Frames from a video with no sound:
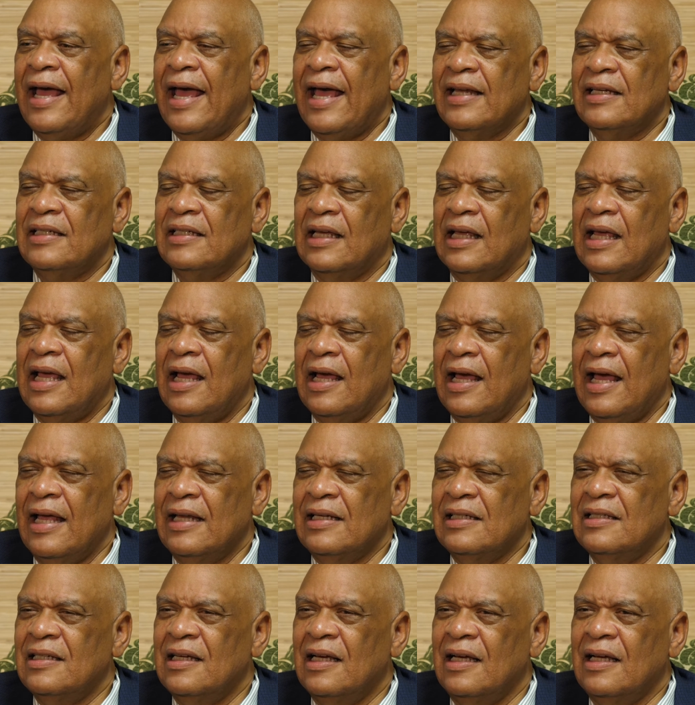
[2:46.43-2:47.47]
and
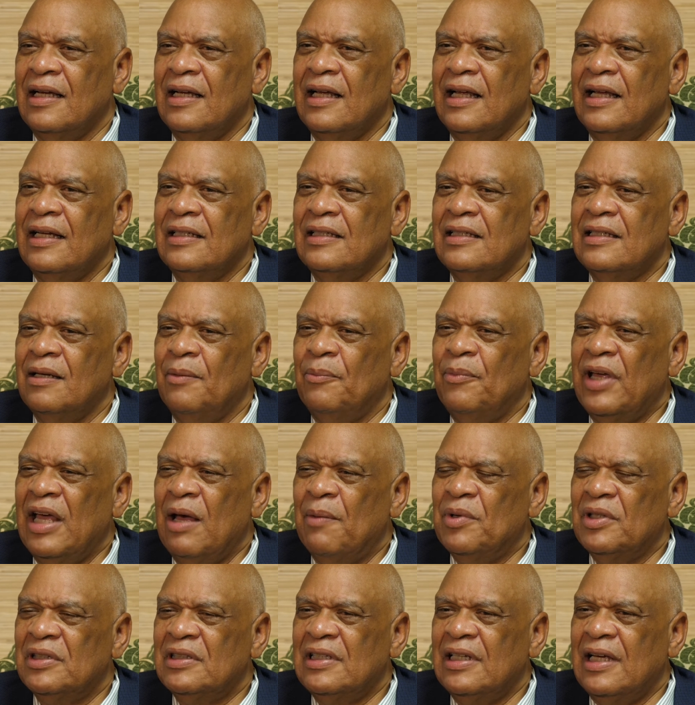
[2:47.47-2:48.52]
to
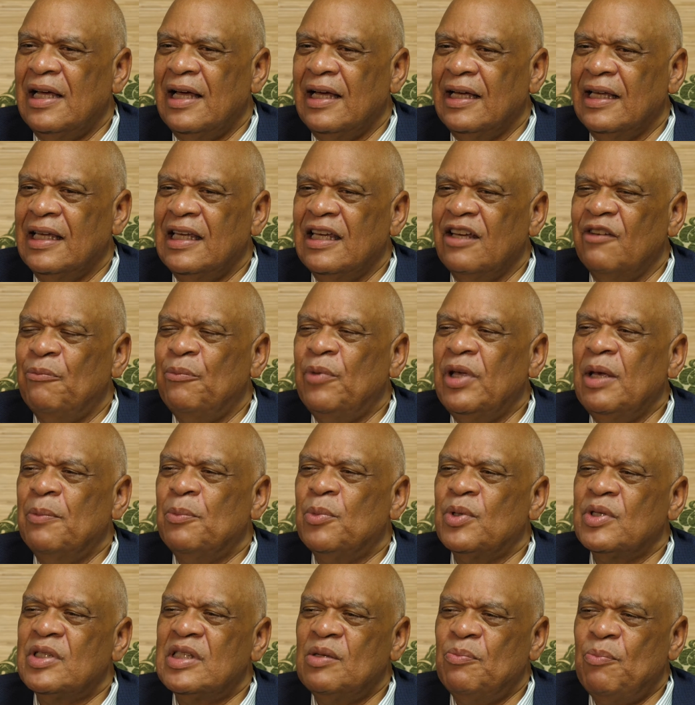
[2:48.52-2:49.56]
be able to give
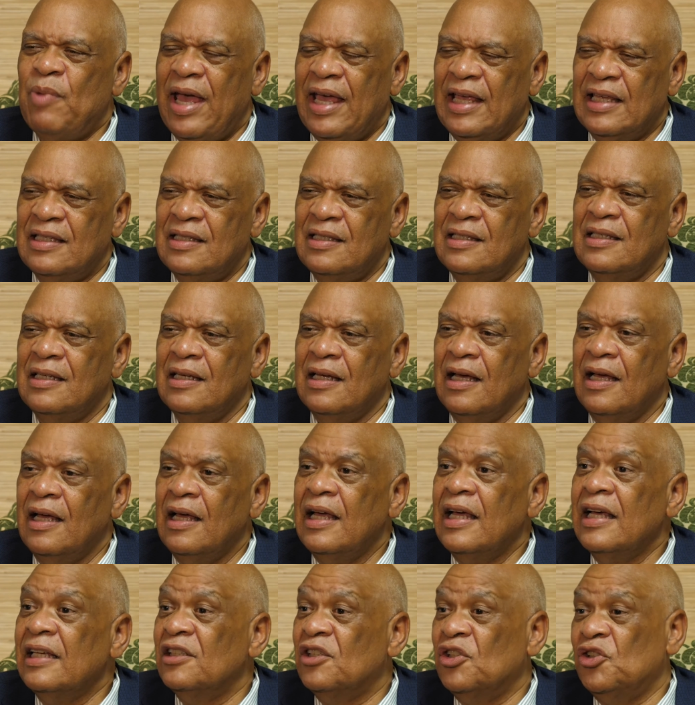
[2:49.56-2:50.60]
people space
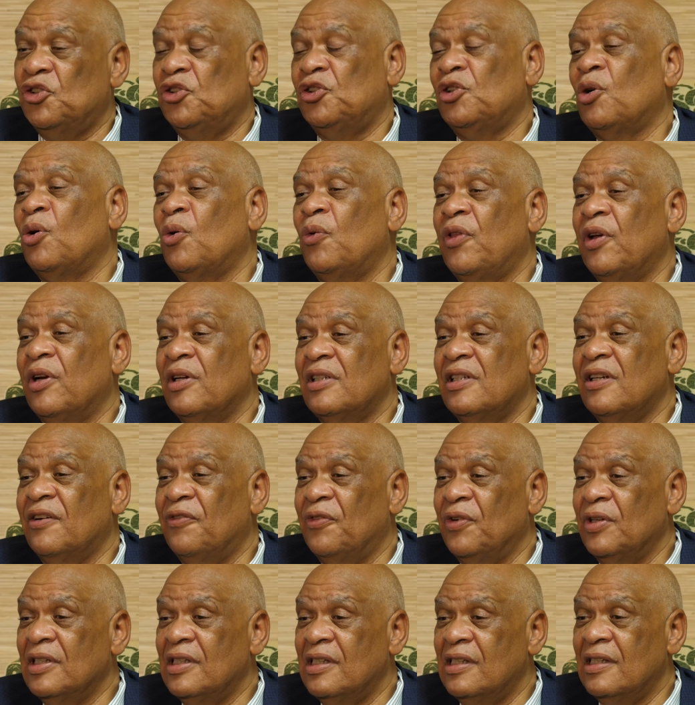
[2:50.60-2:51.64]
to show their
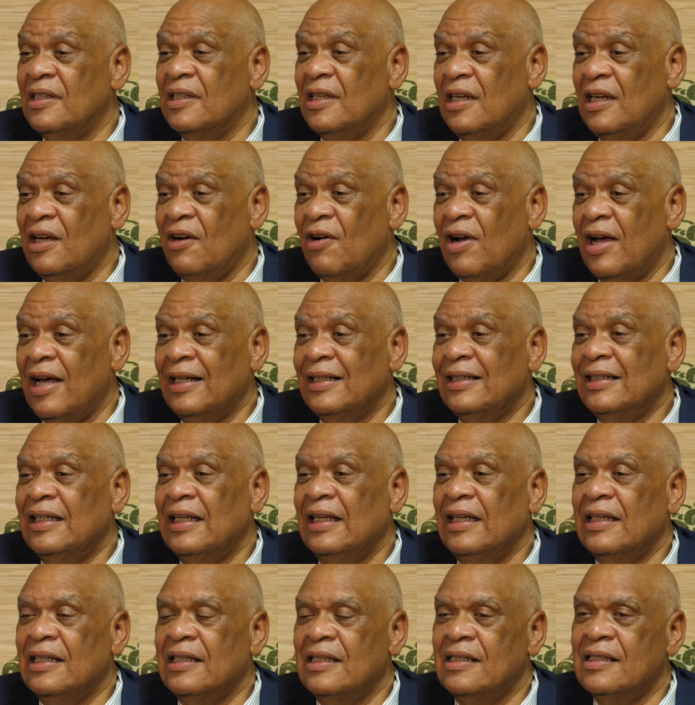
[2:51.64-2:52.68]
differences and their
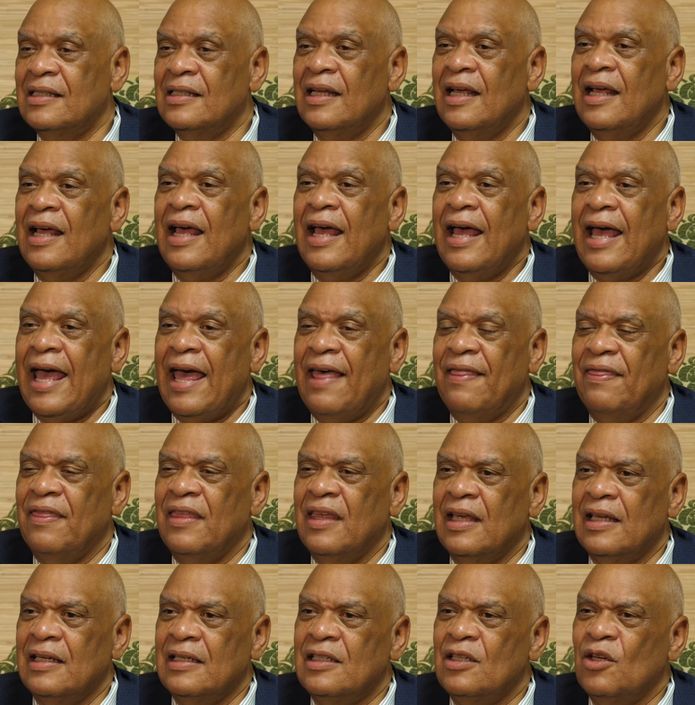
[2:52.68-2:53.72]
ideas. And
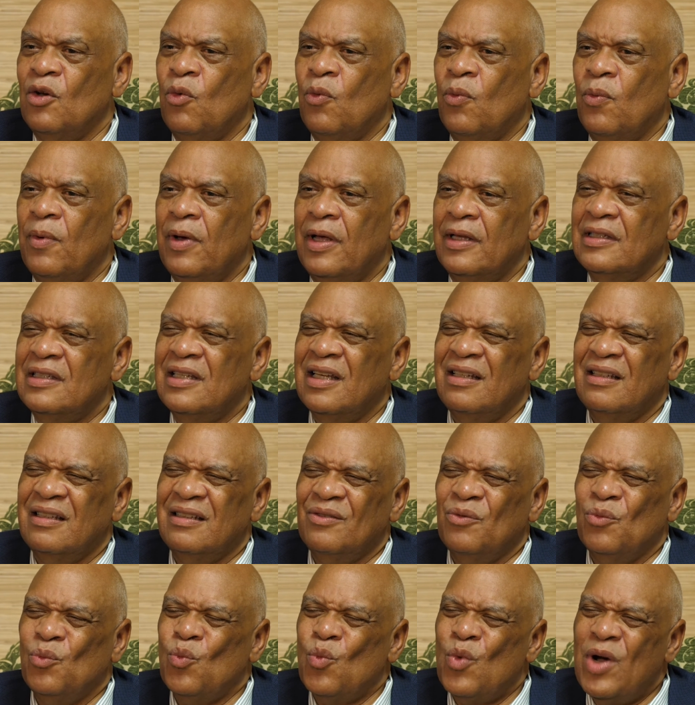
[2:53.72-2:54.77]
then
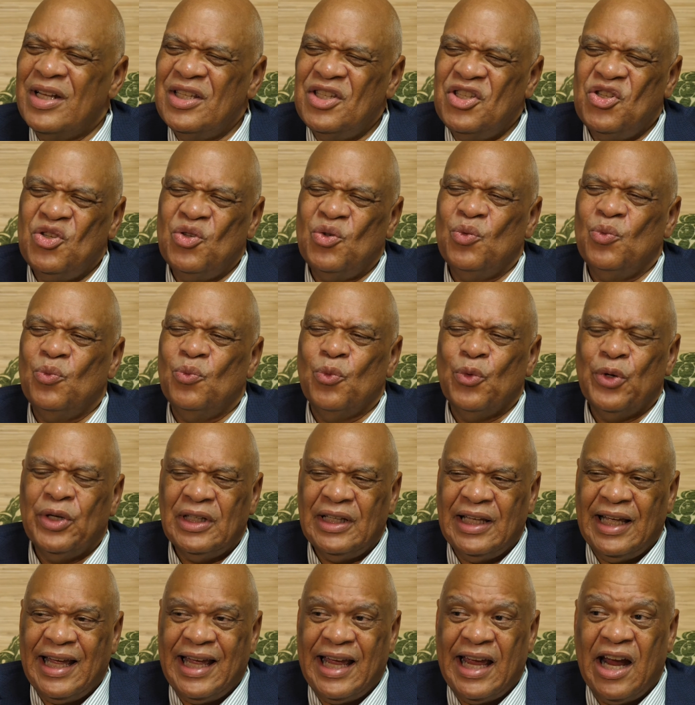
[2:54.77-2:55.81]
to once you
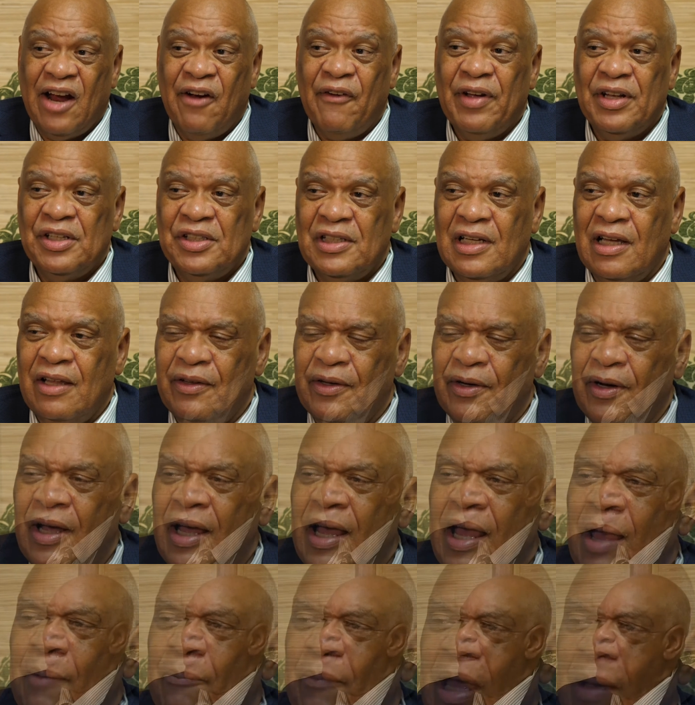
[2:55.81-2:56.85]
really hear each other,
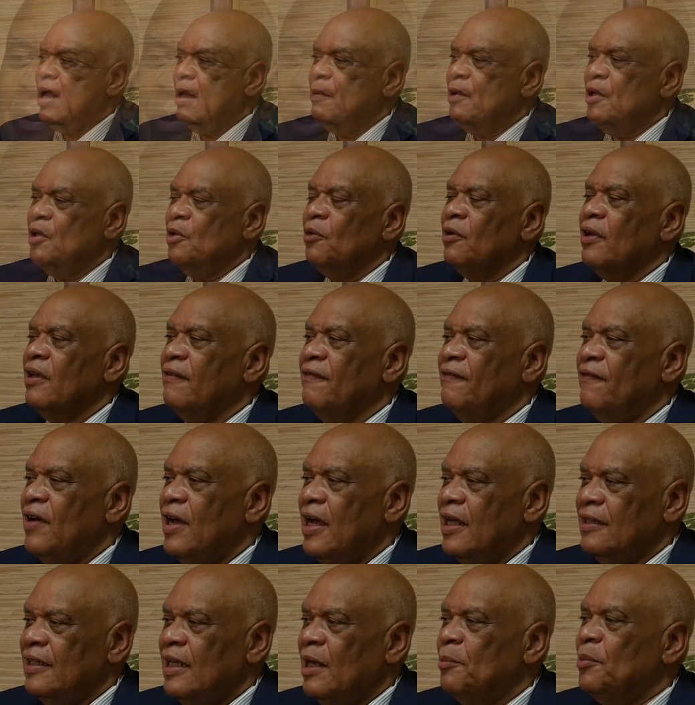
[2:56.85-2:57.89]
maybe you can
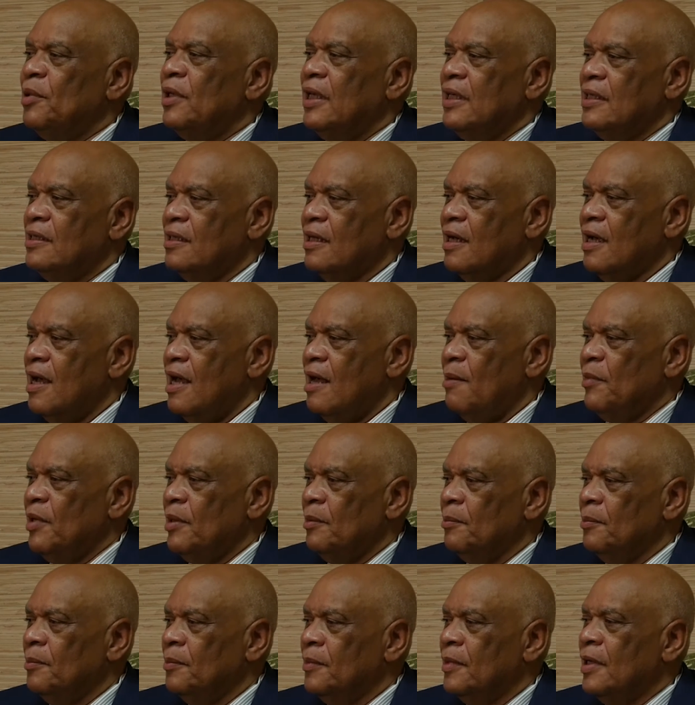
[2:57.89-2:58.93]
find that place of
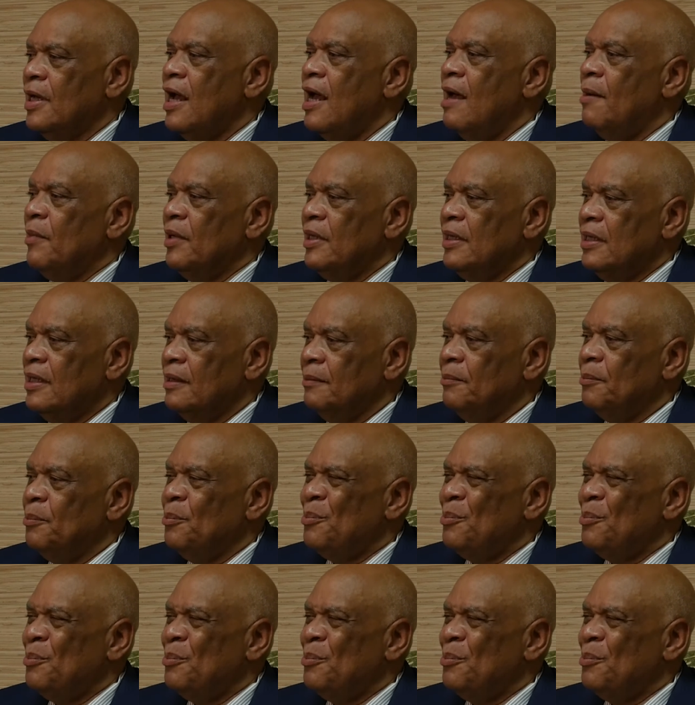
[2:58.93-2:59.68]
common